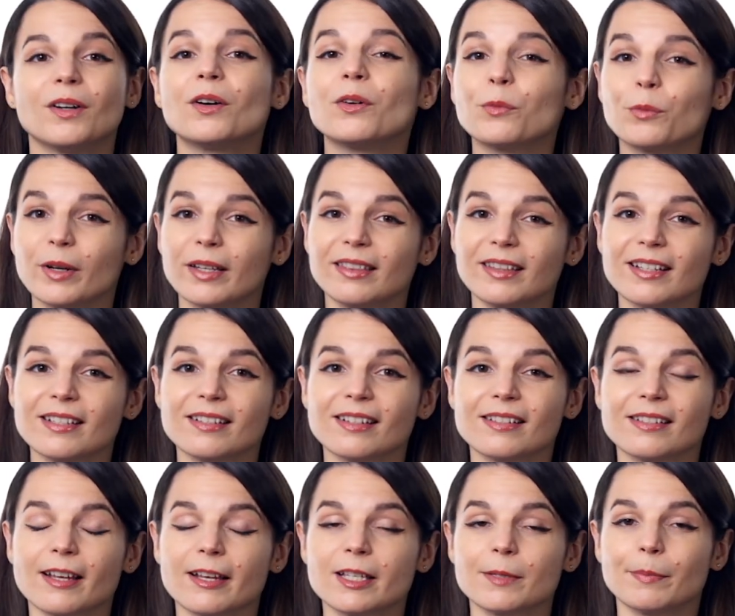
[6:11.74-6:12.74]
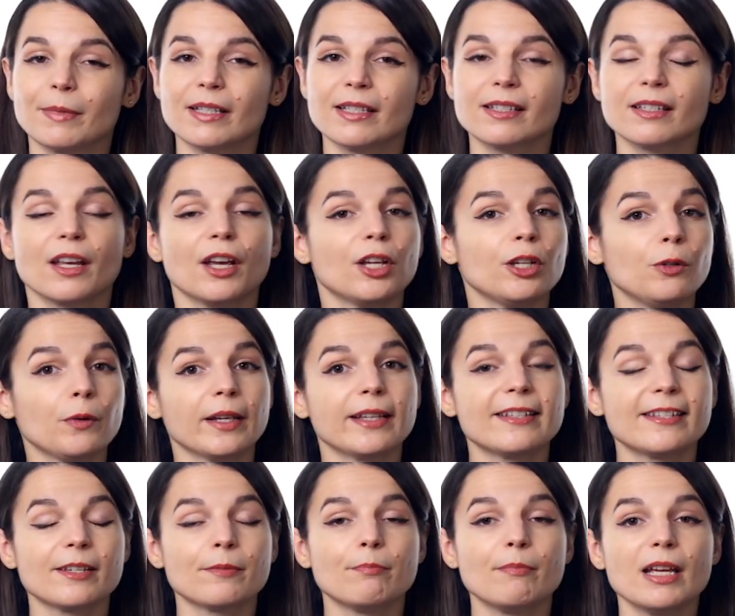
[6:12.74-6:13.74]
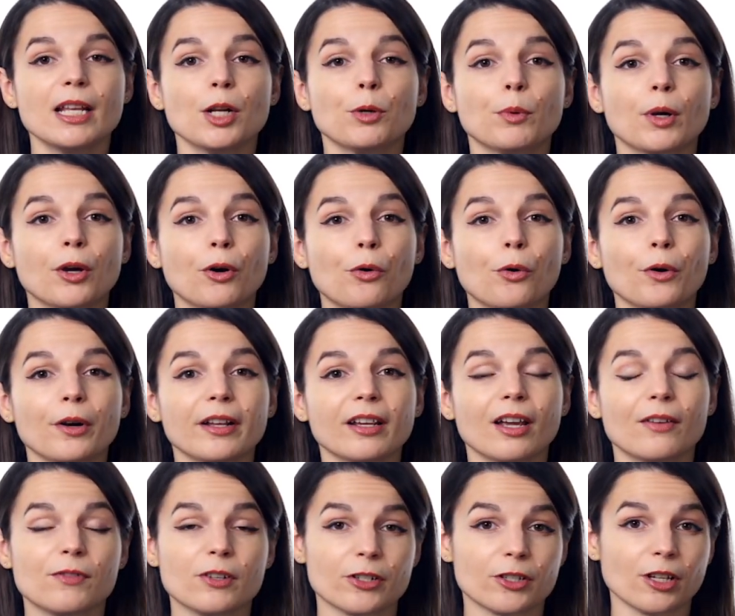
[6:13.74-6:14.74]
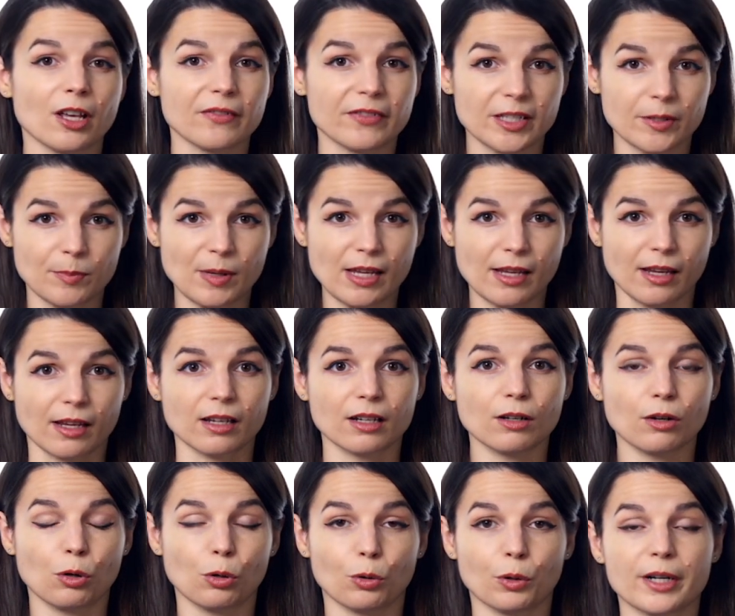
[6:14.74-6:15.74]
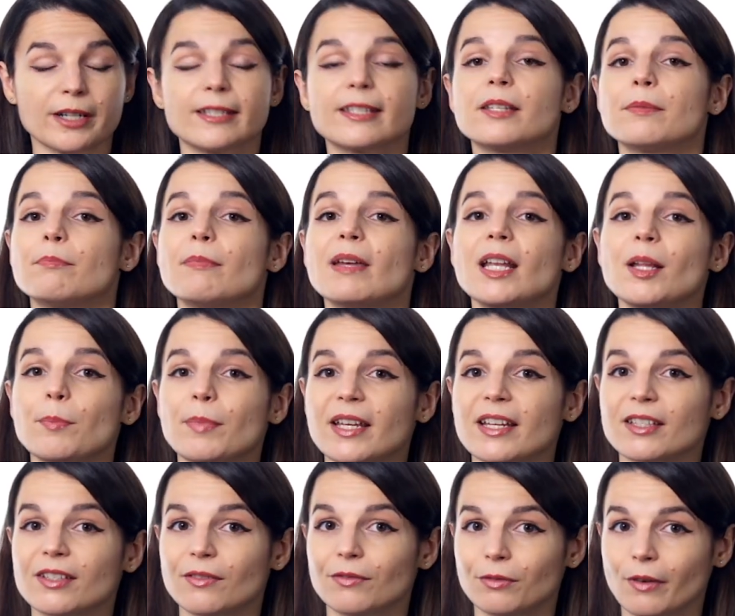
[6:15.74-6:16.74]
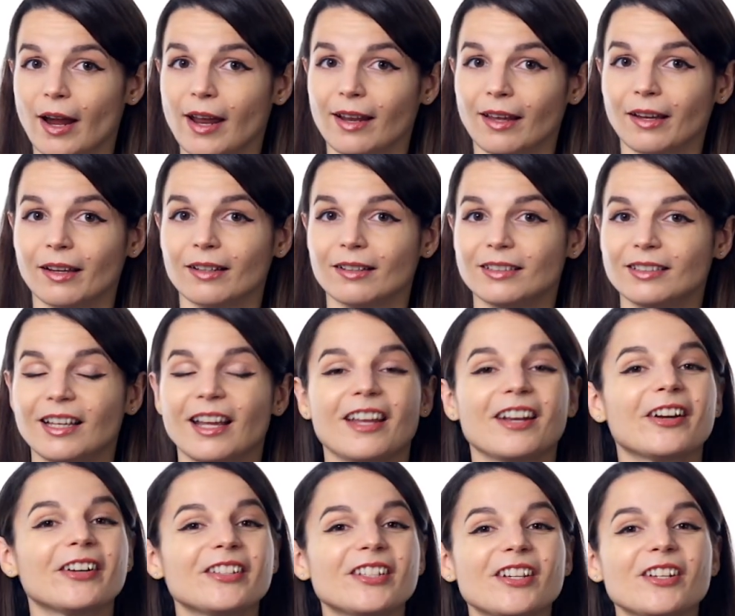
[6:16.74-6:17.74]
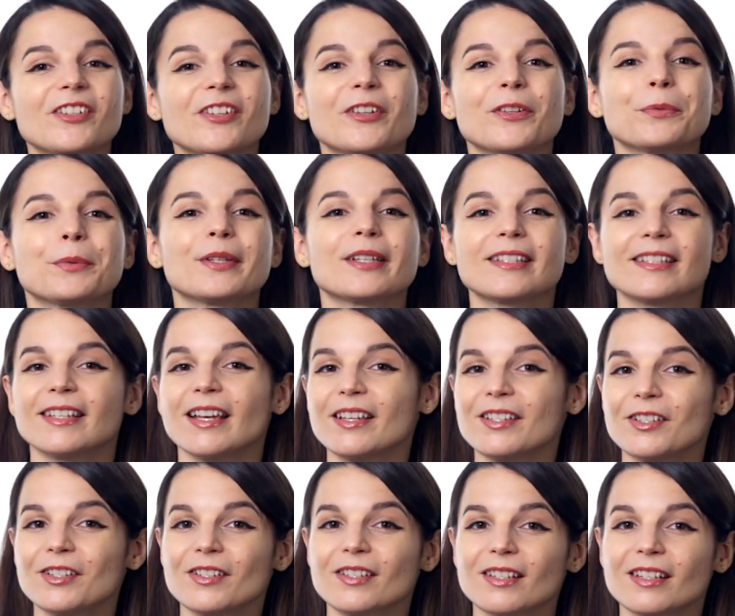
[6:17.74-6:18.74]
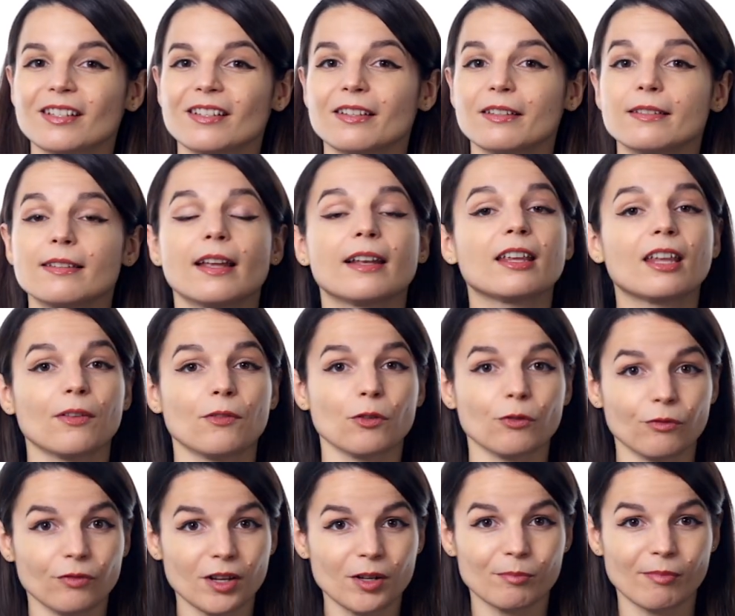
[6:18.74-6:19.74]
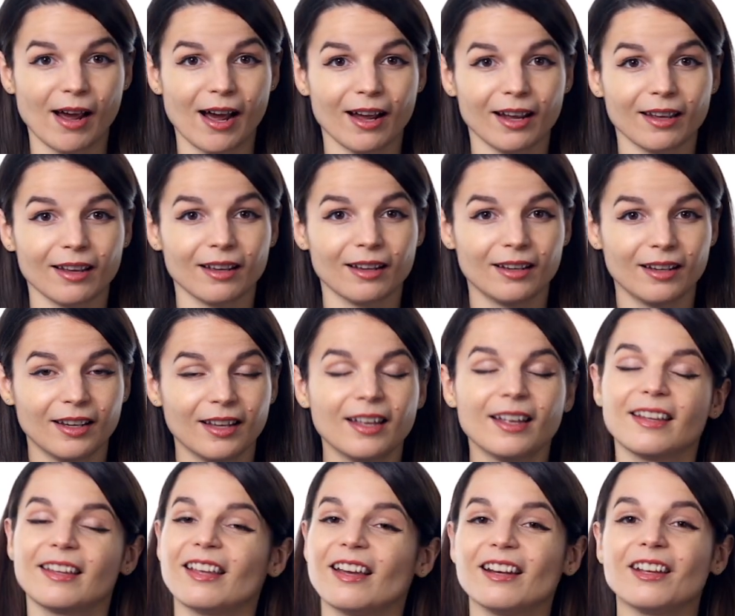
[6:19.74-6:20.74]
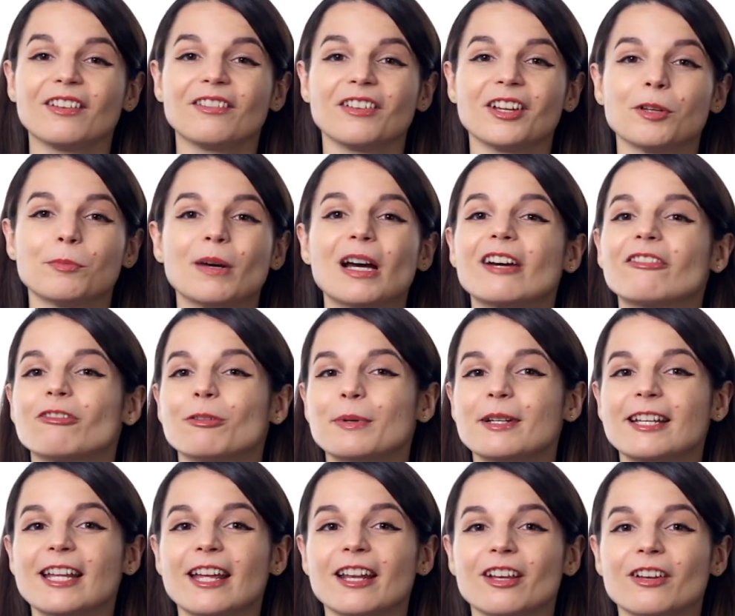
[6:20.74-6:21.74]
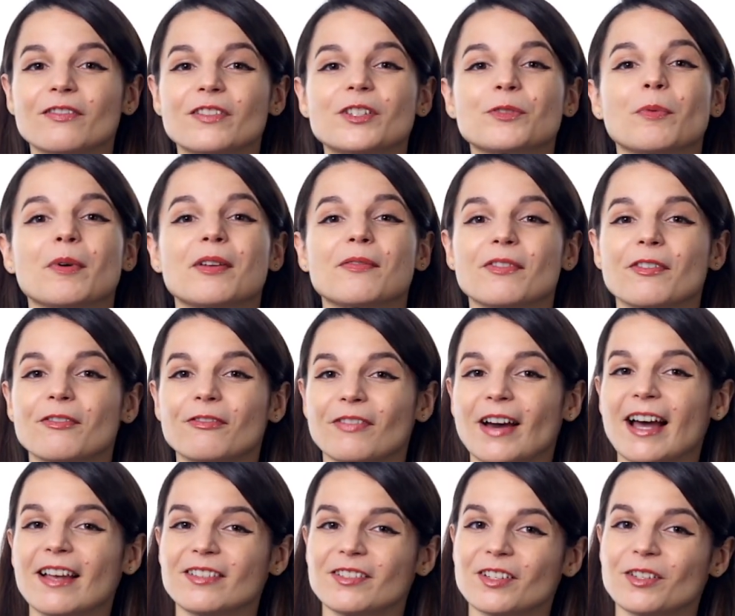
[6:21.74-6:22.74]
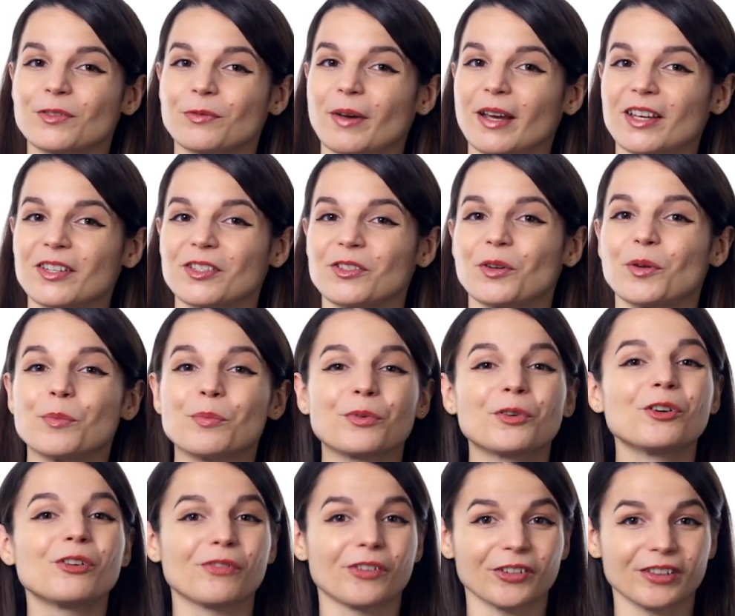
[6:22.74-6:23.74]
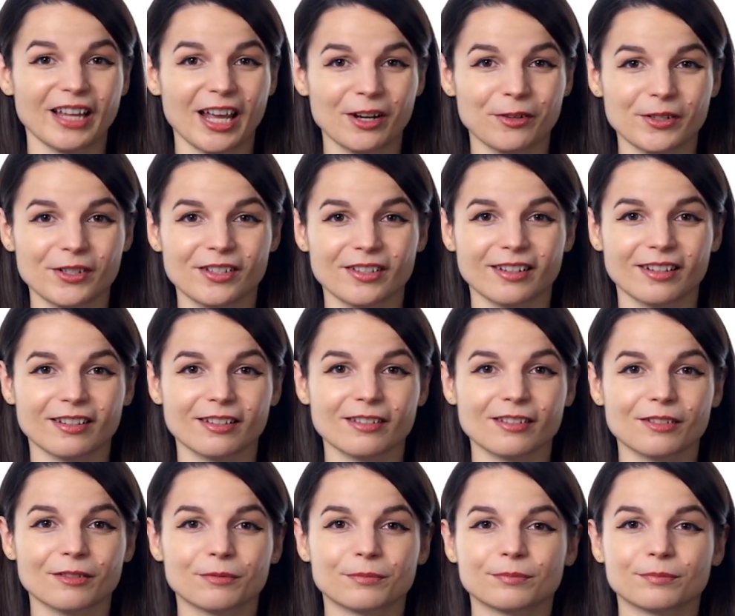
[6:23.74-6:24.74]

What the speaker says: With these assessments, you can submit a recording of yourself speaking or submit a piece of writing, and our teachers will assess your skills and give you feedback. Getting feedback from a native is one of the fastest ways to improve your language skills.